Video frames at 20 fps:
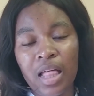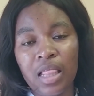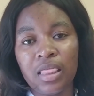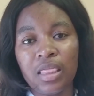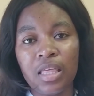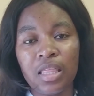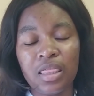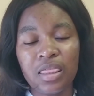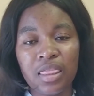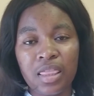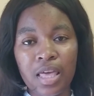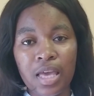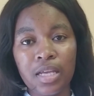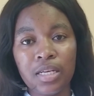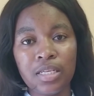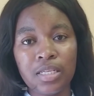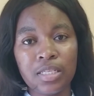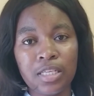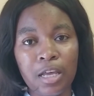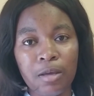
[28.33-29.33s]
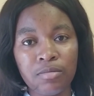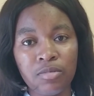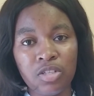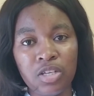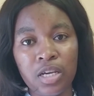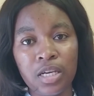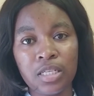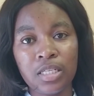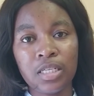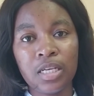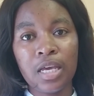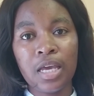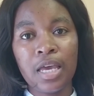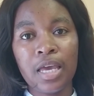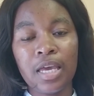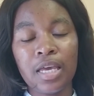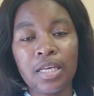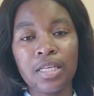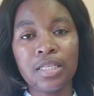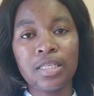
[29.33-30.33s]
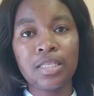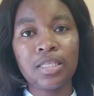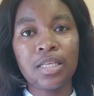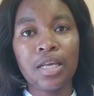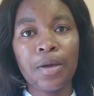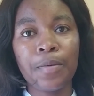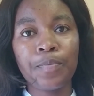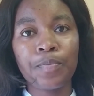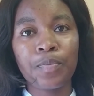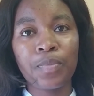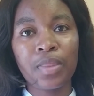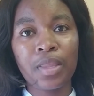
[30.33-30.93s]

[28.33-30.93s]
And the third subject is